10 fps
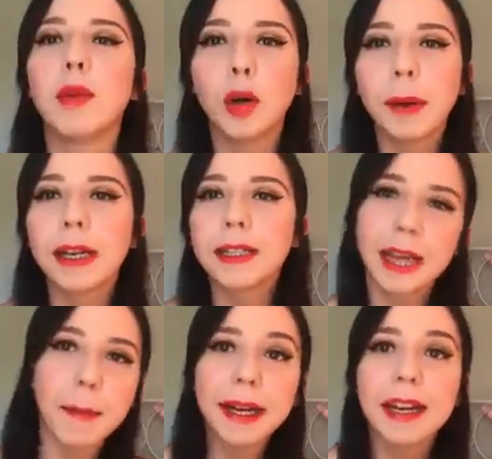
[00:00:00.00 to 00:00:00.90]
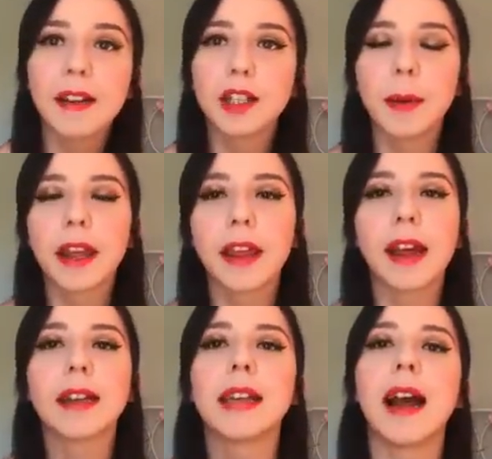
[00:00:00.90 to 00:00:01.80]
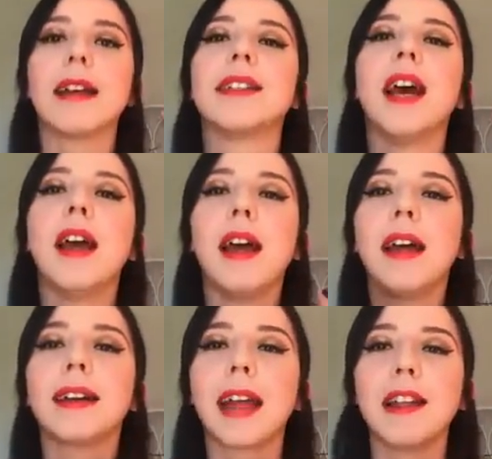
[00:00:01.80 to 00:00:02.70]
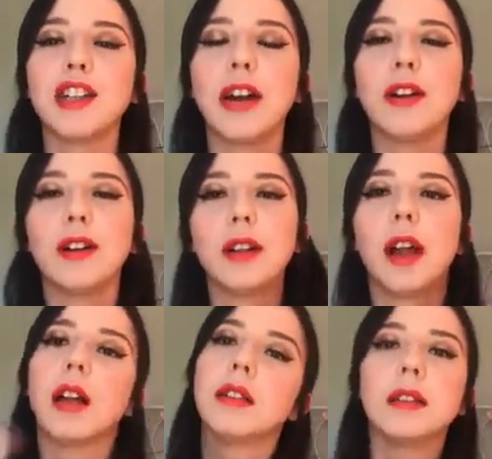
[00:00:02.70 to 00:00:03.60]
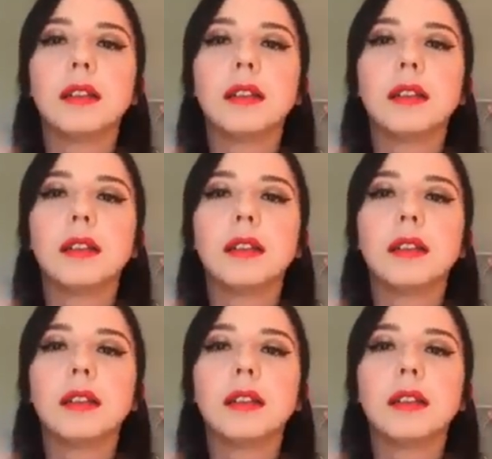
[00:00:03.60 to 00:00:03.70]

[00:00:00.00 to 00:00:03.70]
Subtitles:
I'm hoping to get back into the swing of things and get the channel